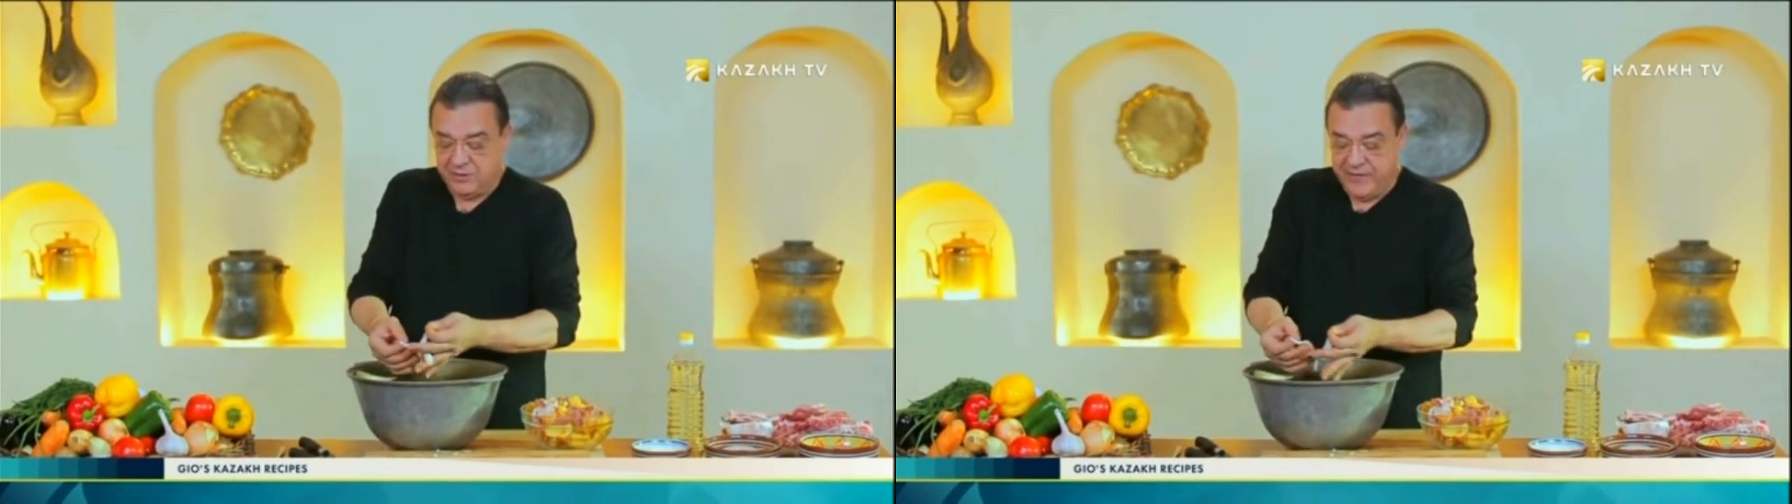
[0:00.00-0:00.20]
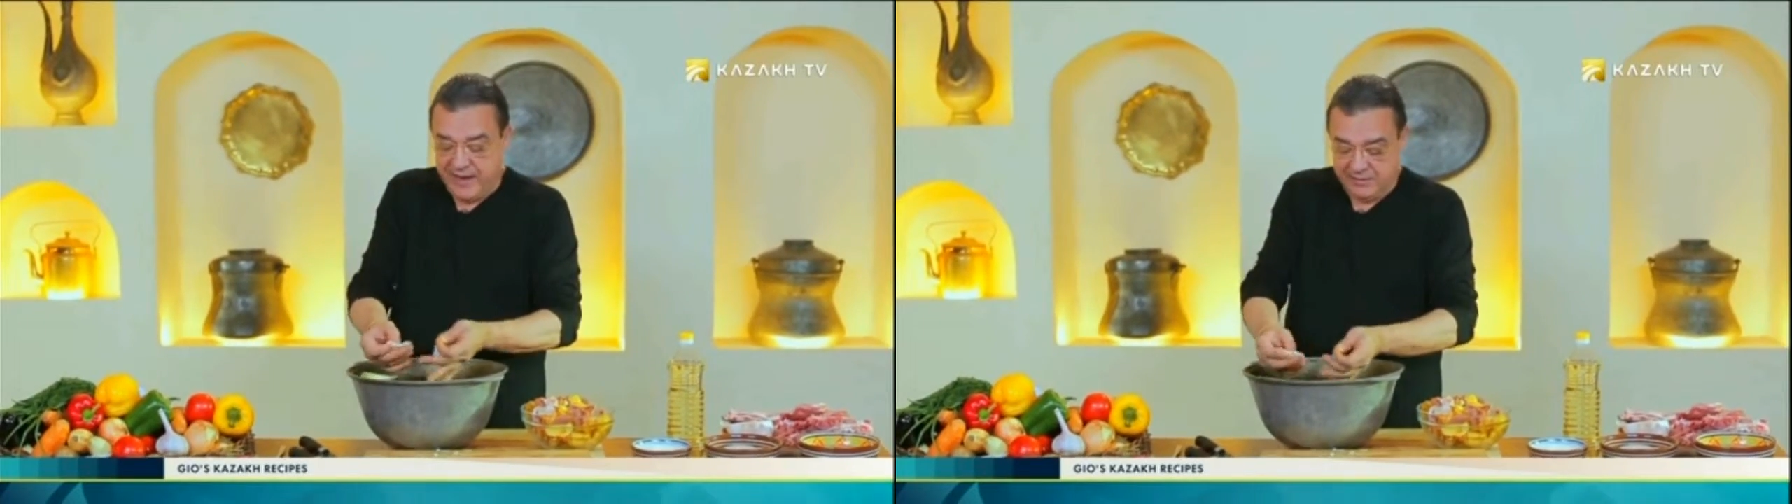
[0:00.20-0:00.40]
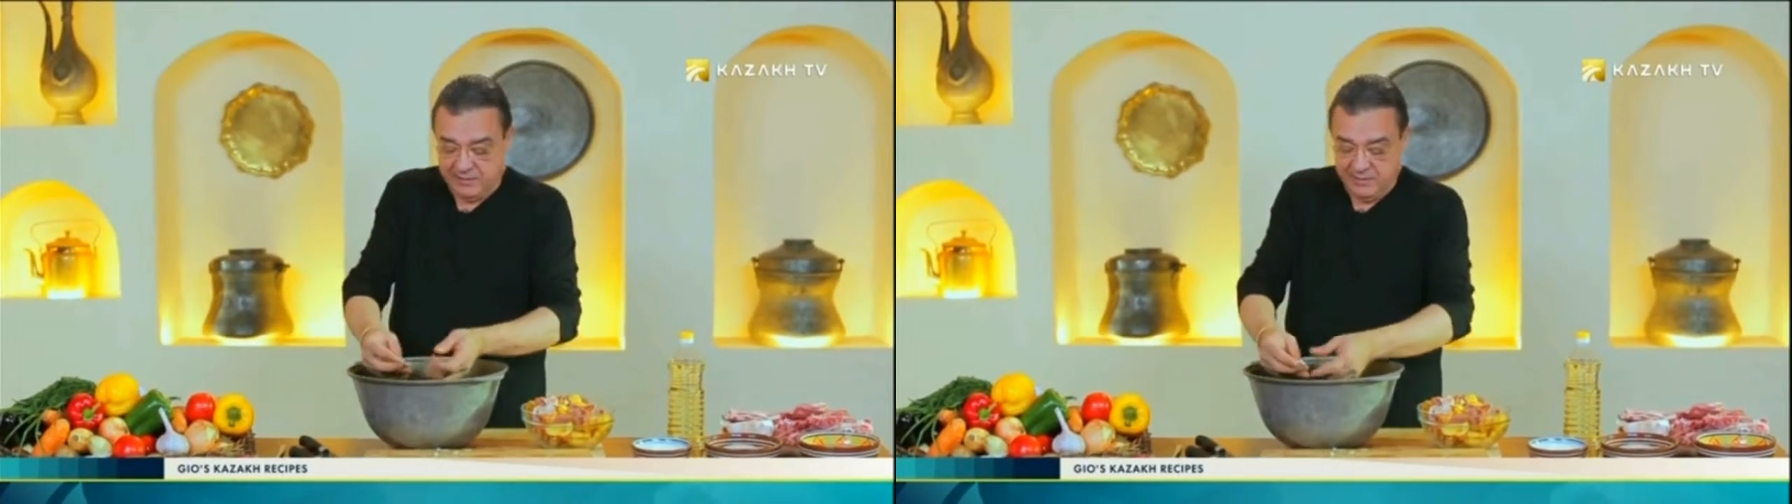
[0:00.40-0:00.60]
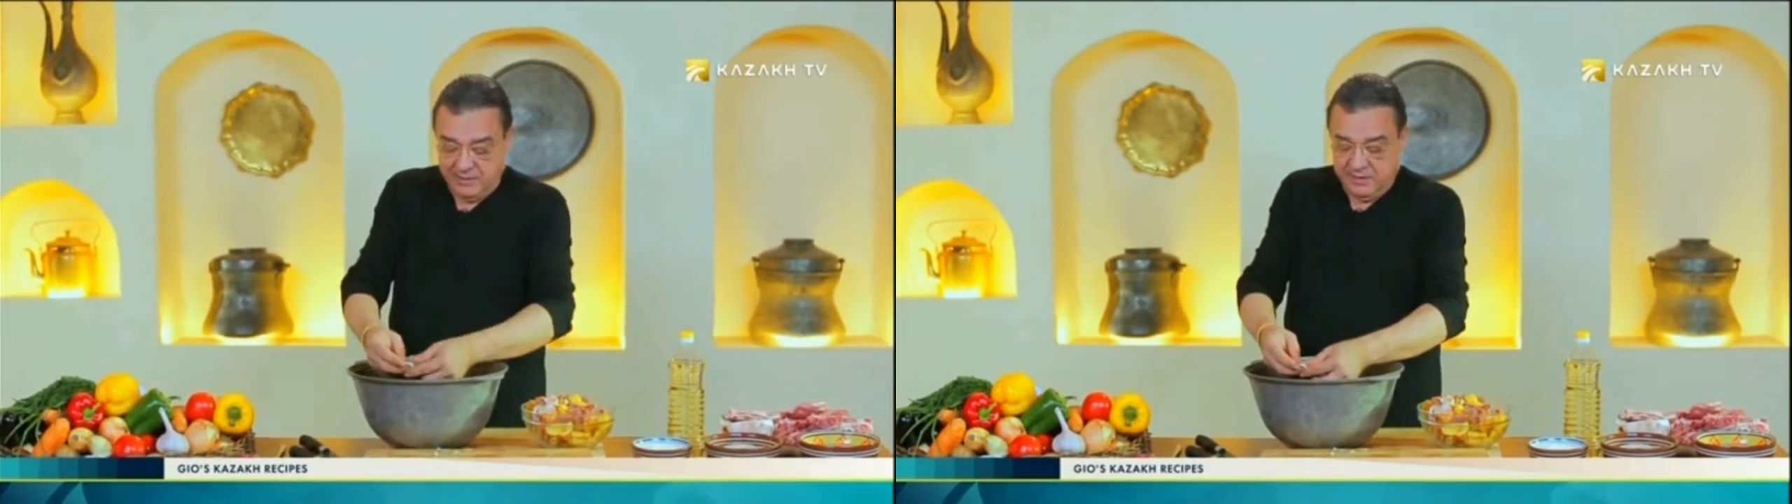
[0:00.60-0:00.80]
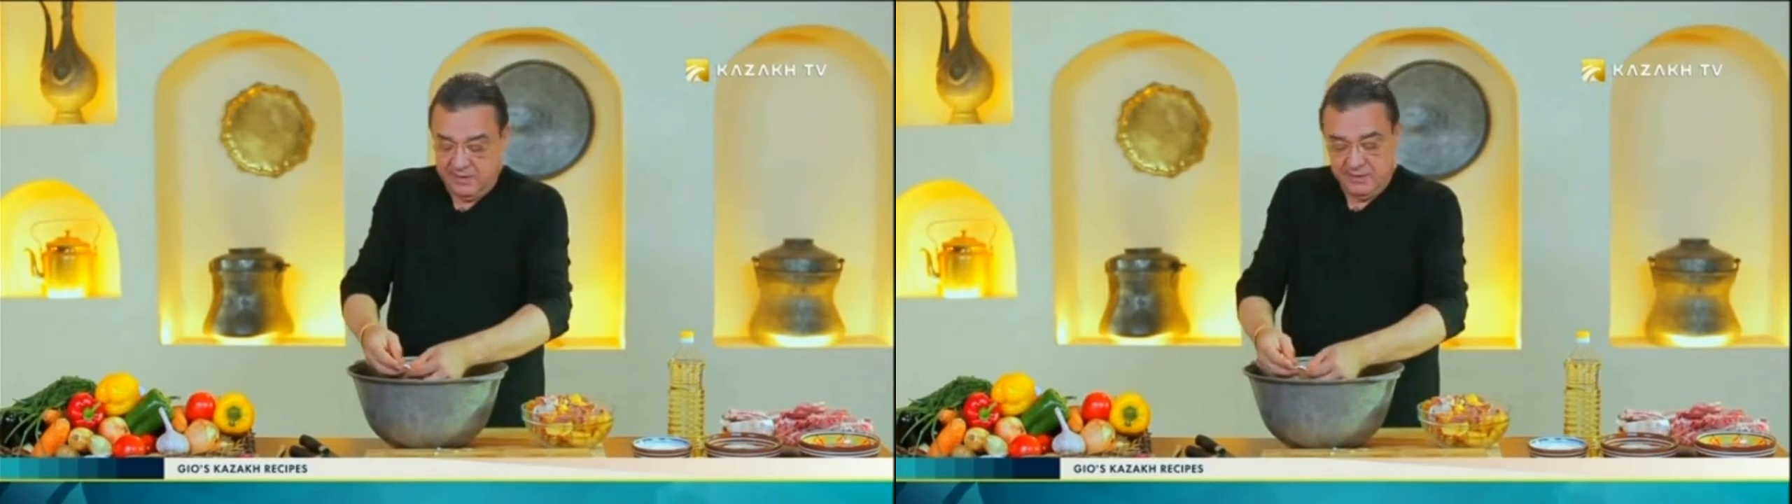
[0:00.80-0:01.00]
fat
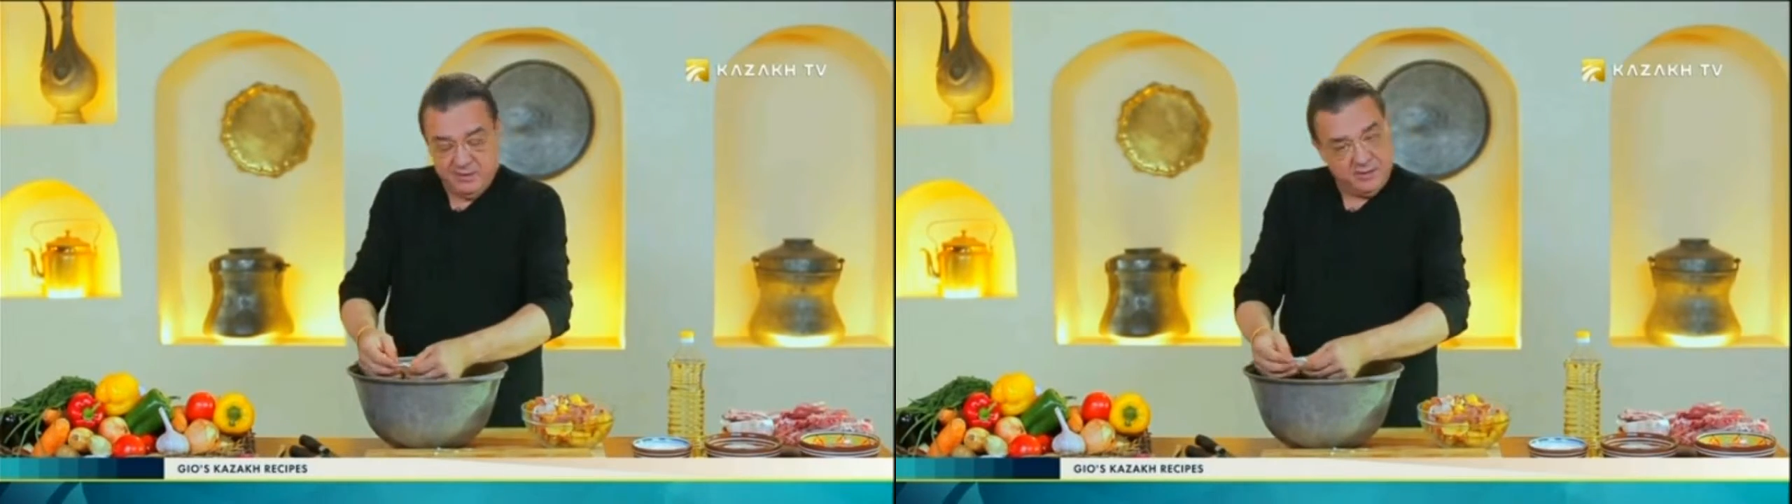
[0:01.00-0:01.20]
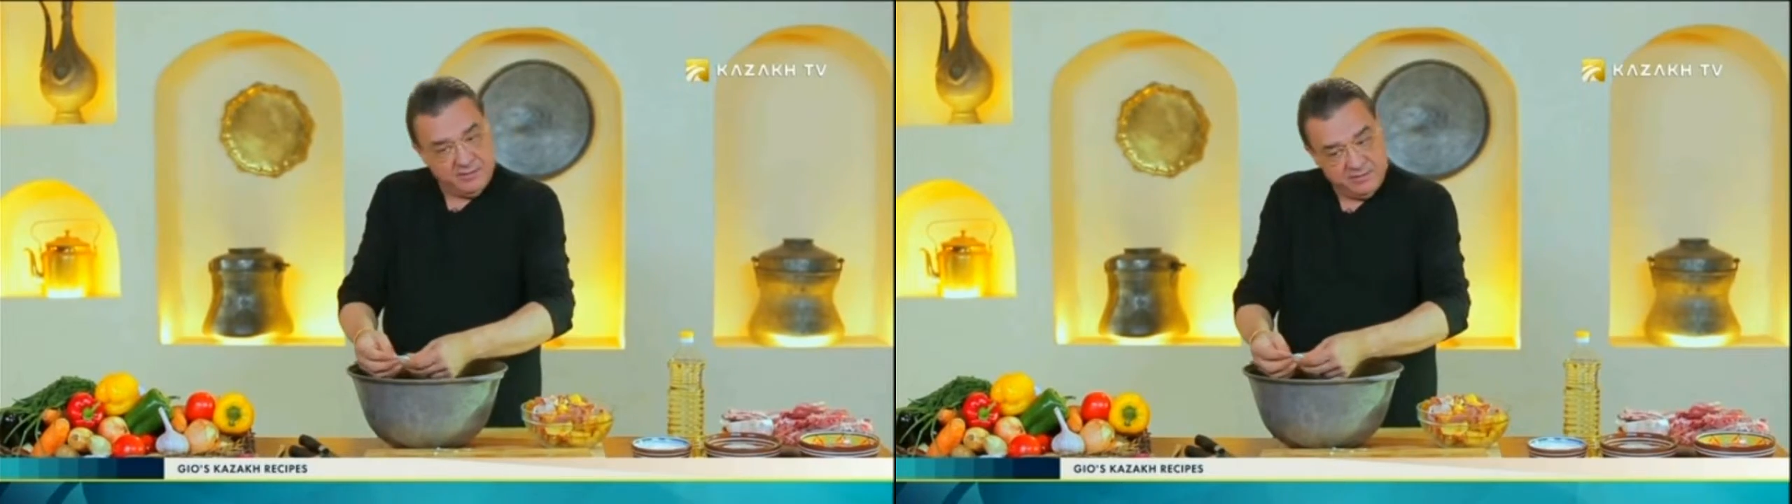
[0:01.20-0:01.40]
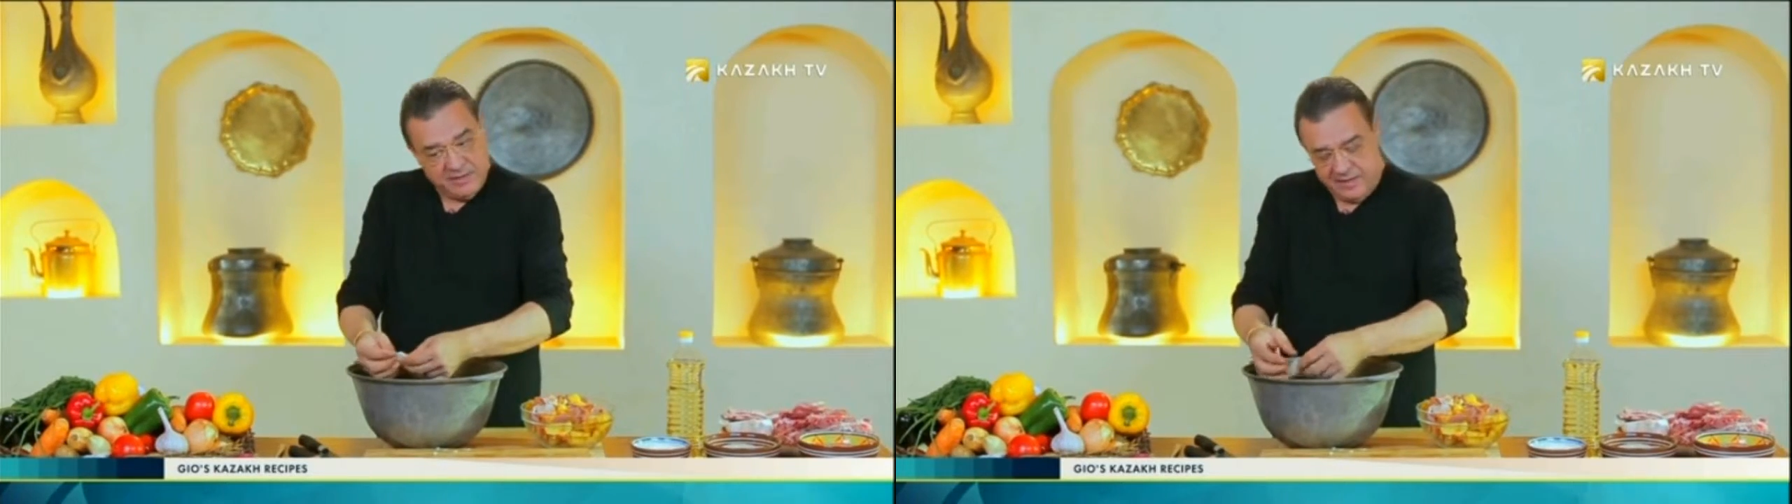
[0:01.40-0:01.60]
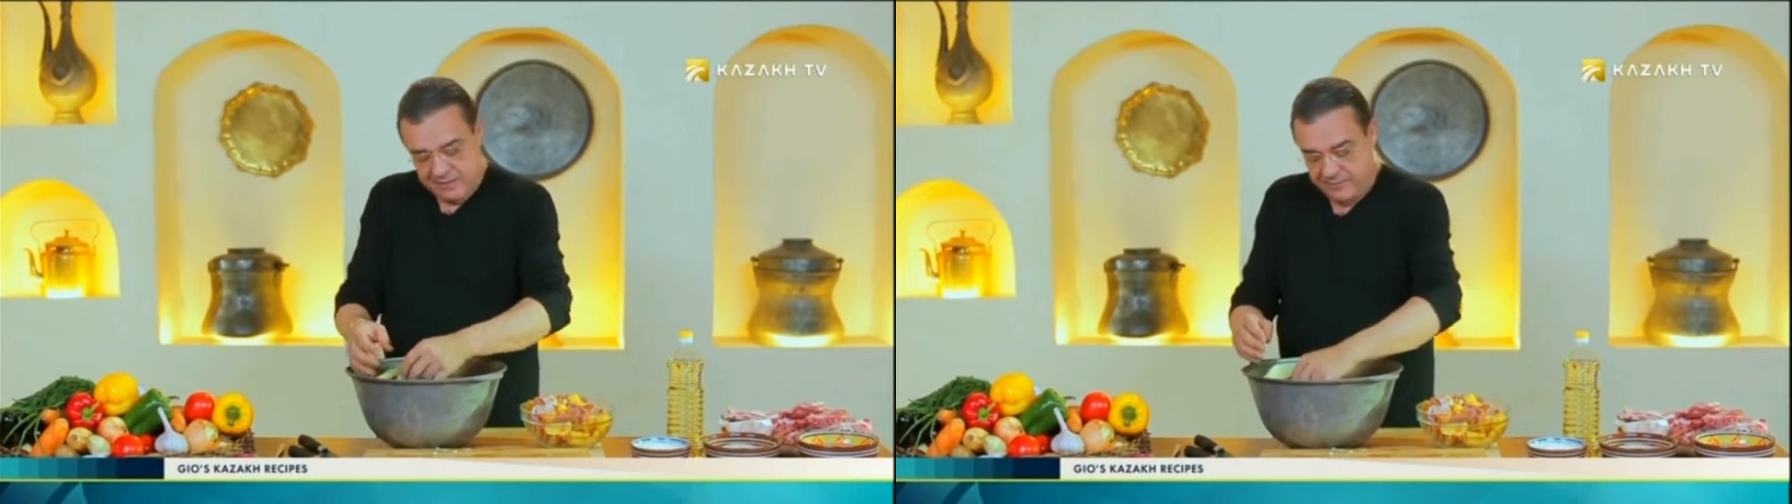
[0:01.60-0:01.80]
has